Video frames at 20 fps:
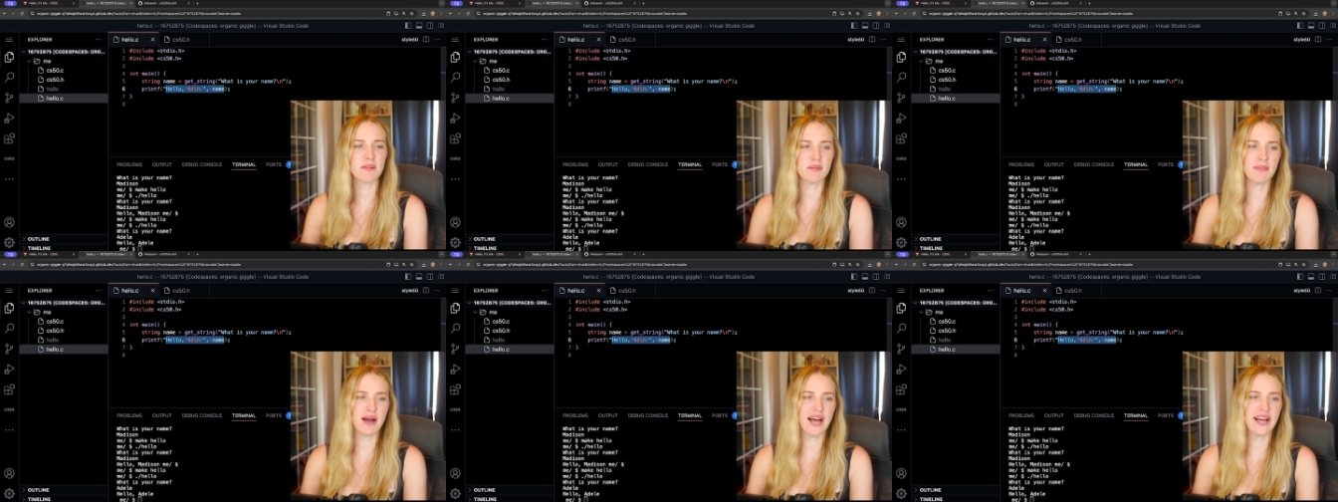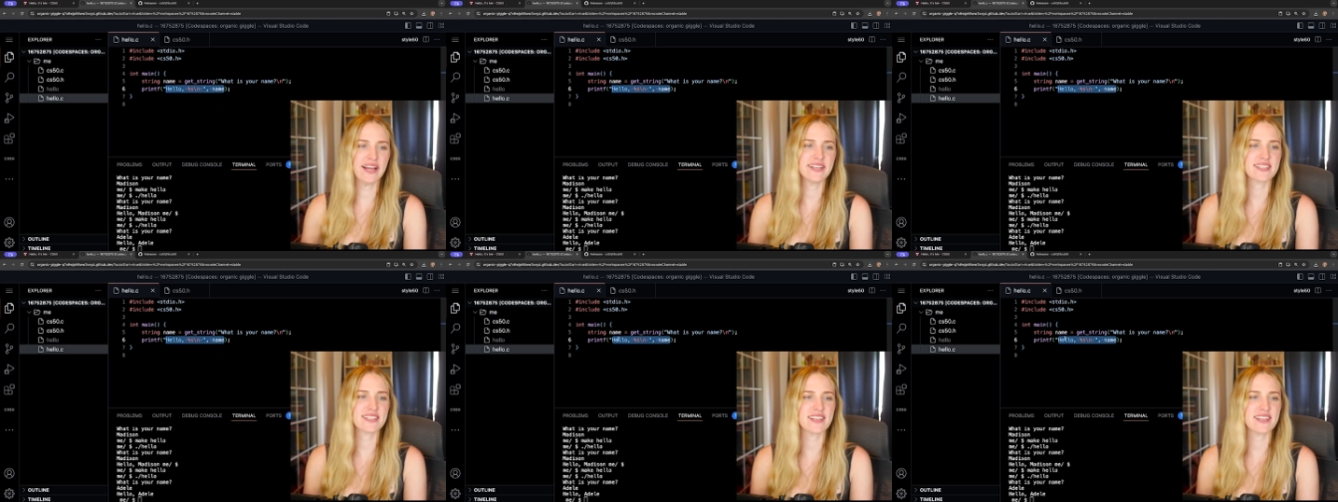in
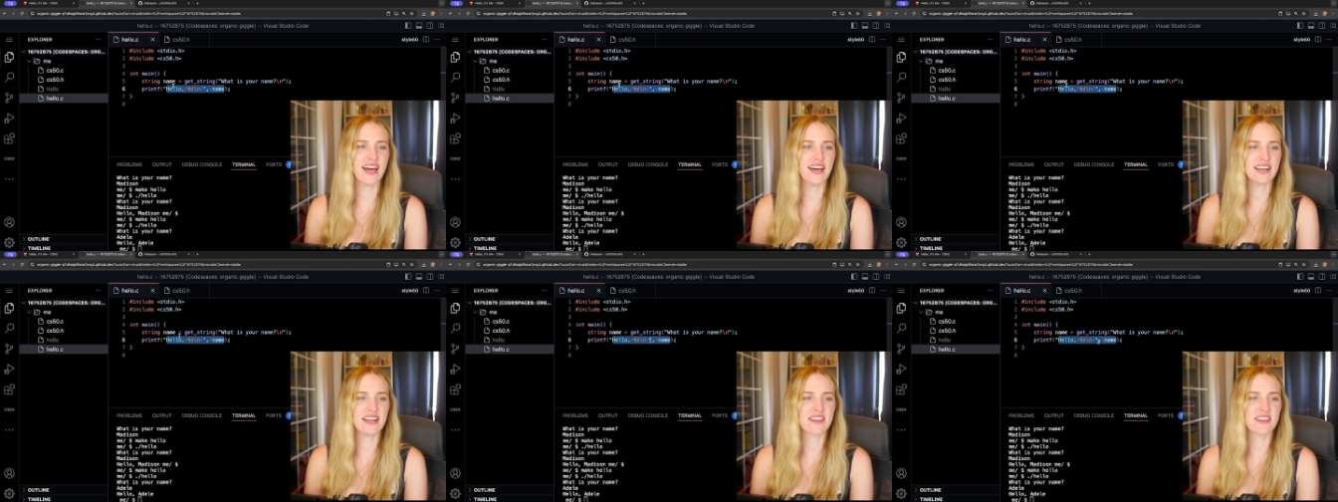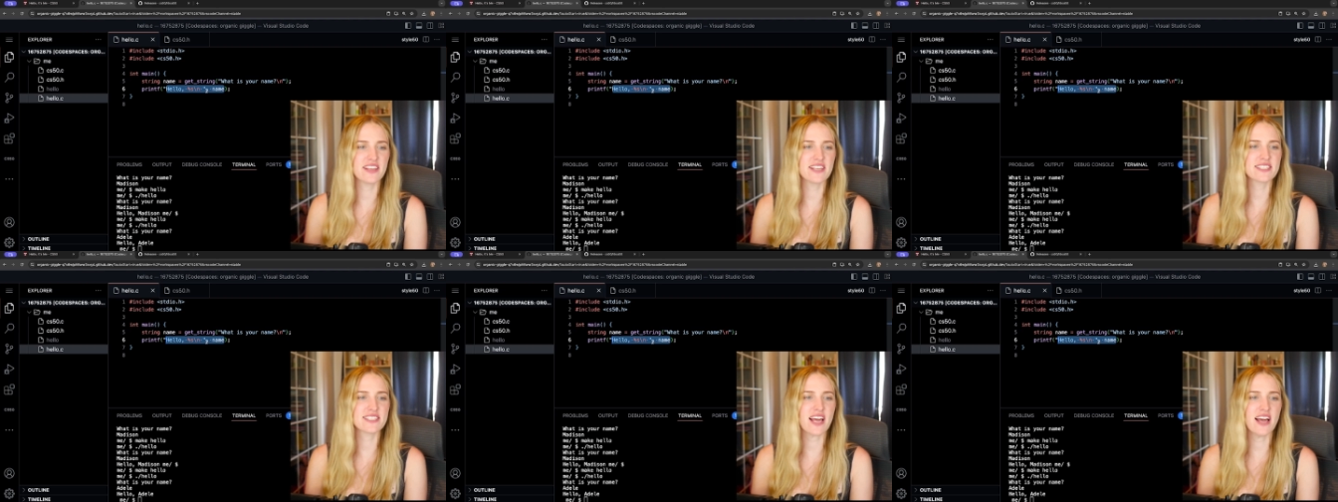mind that
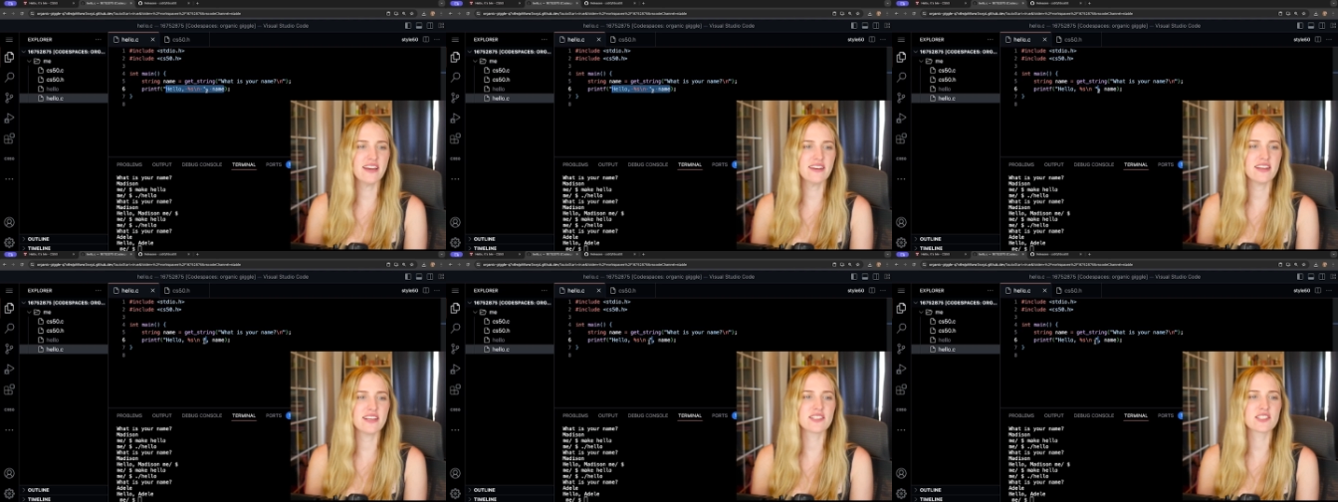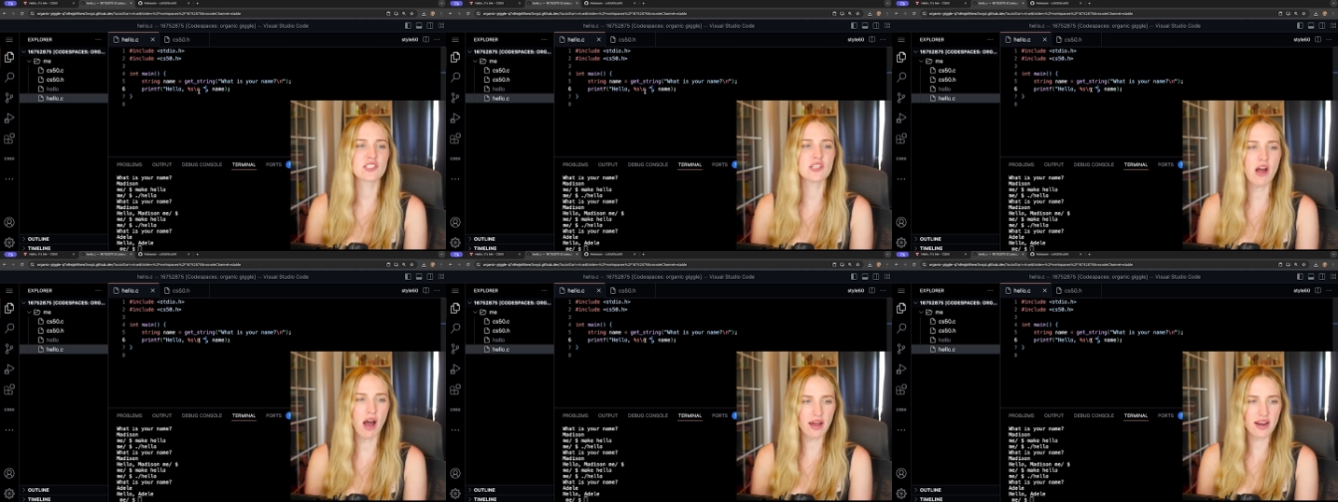this n
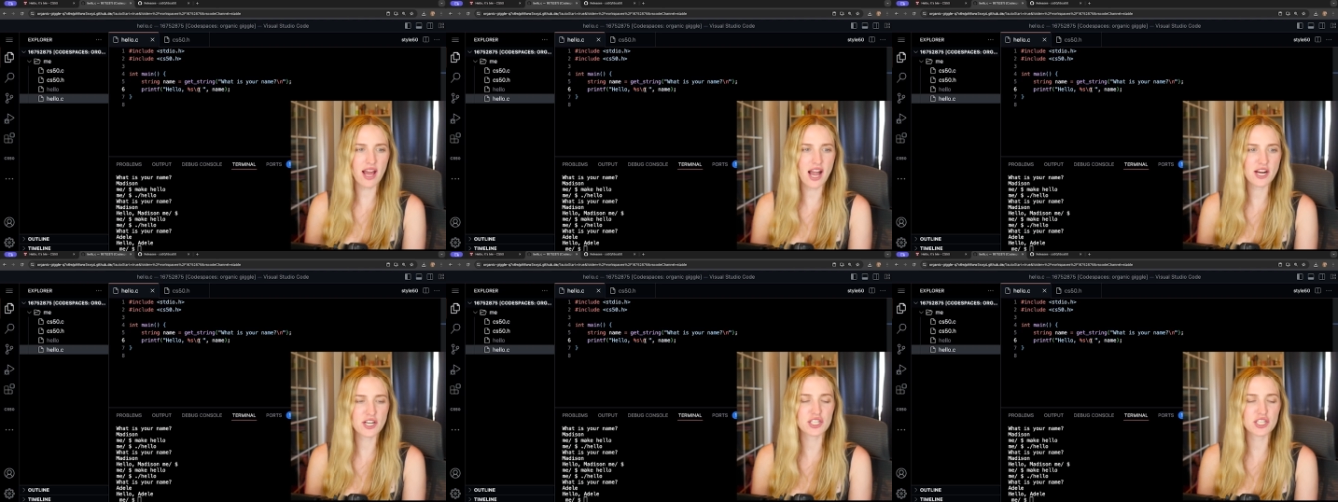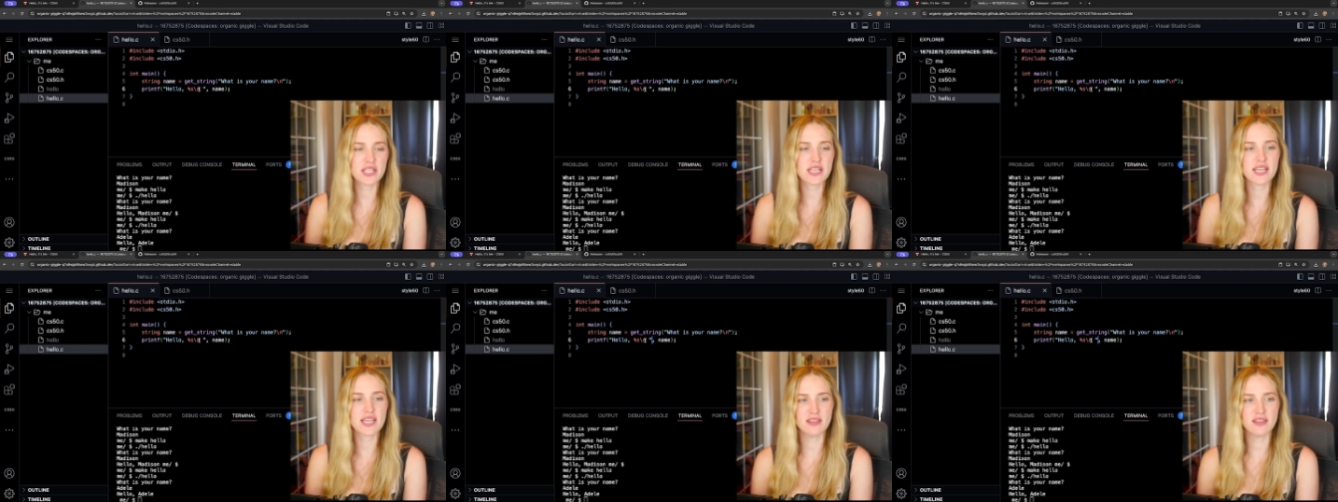is not
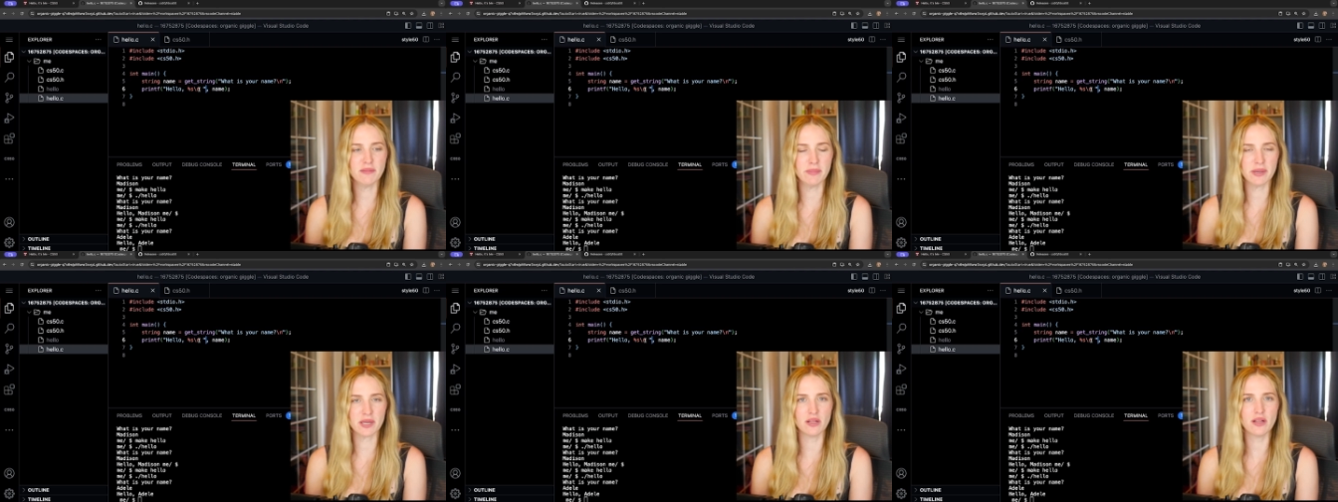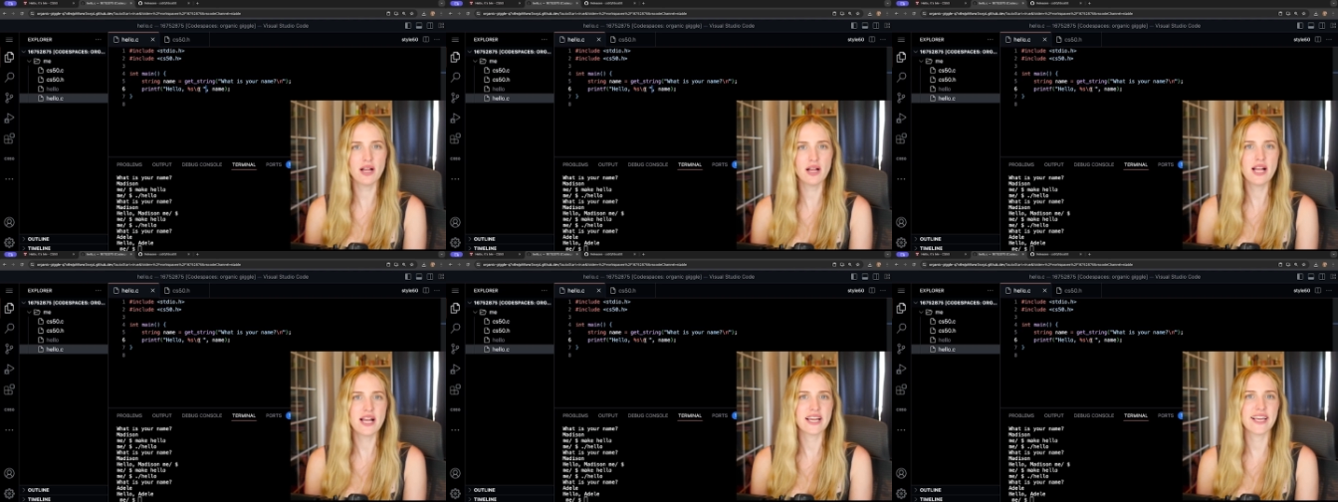actually in the middle.